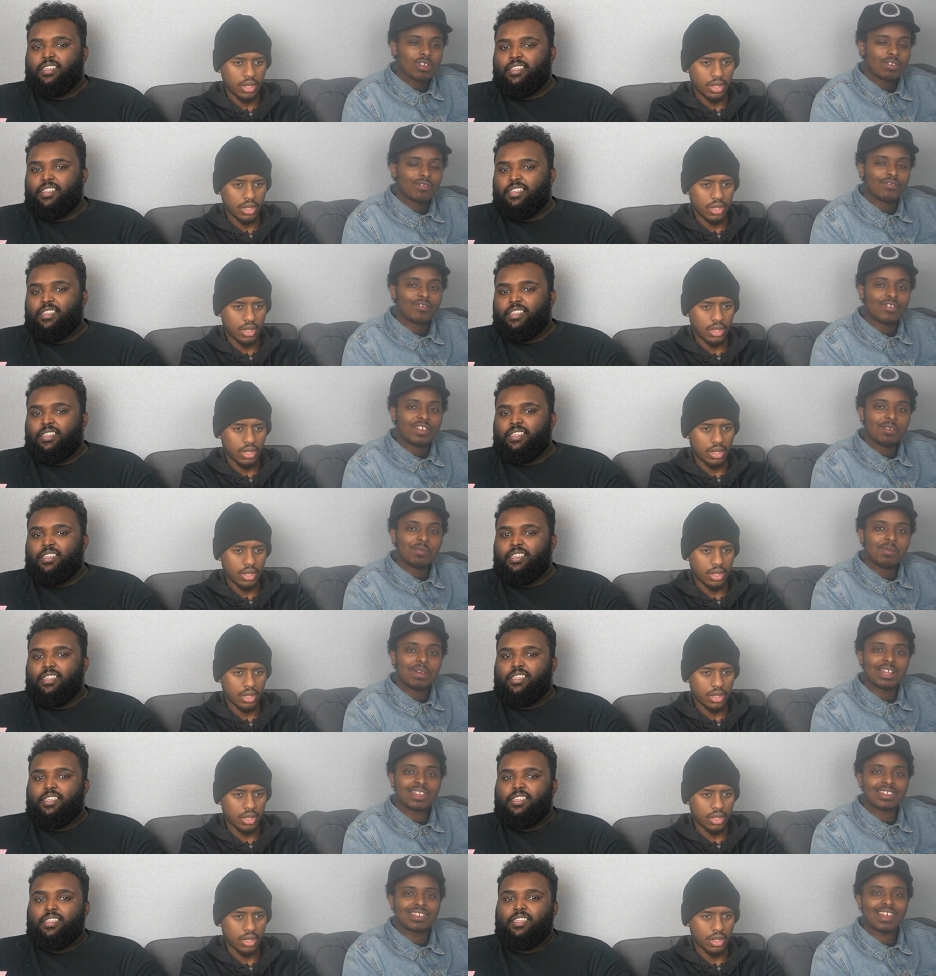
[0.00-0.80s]

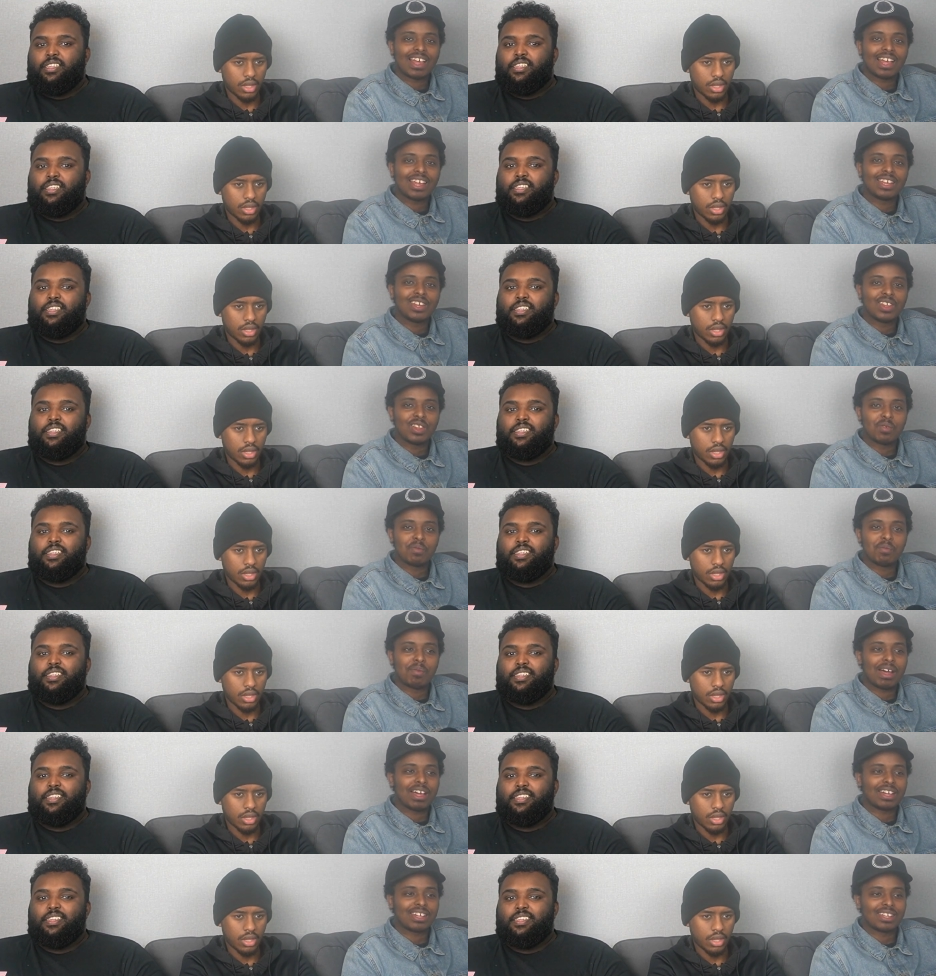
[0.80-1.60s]
Speaker 1: Female Titan is
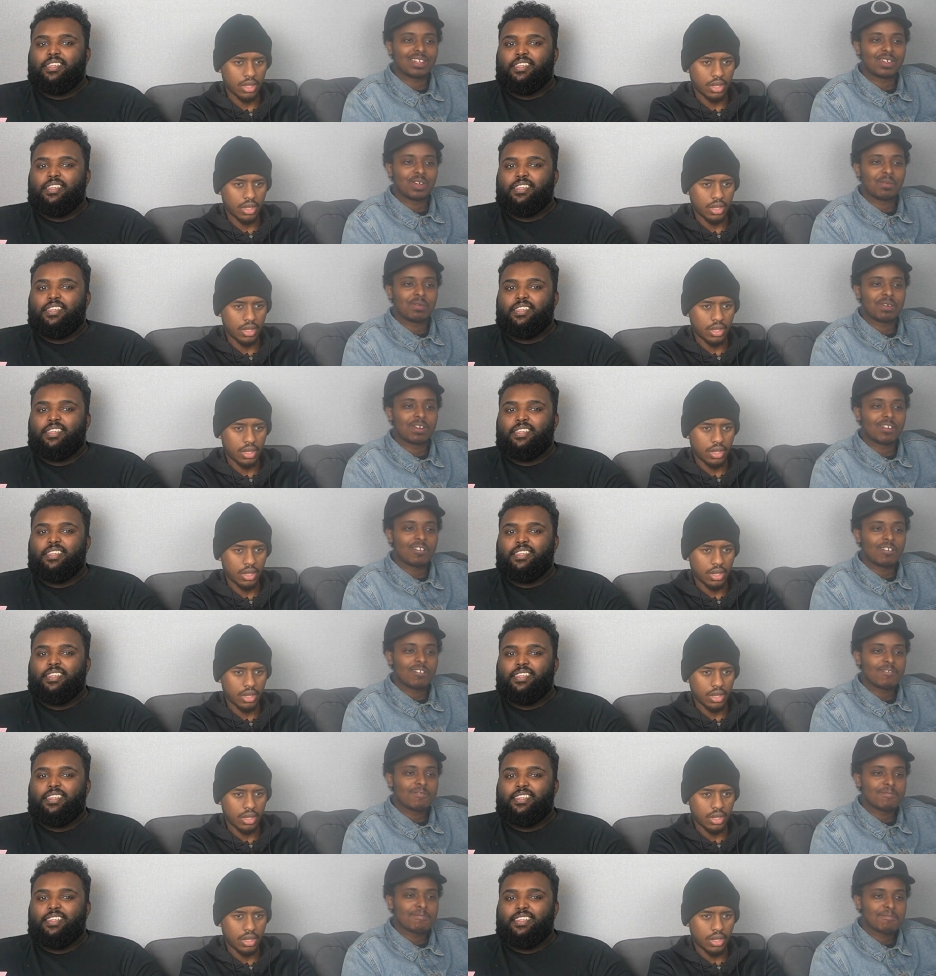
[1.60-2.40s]
back. Come
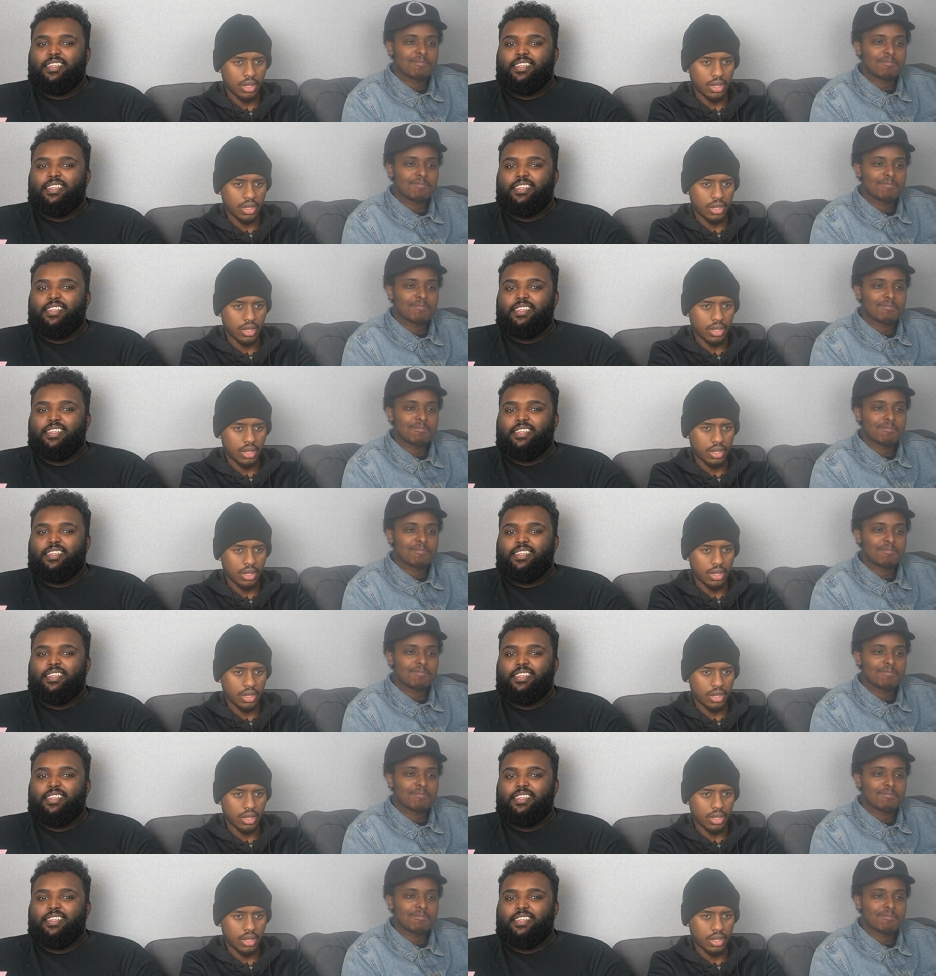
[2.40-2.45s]
on.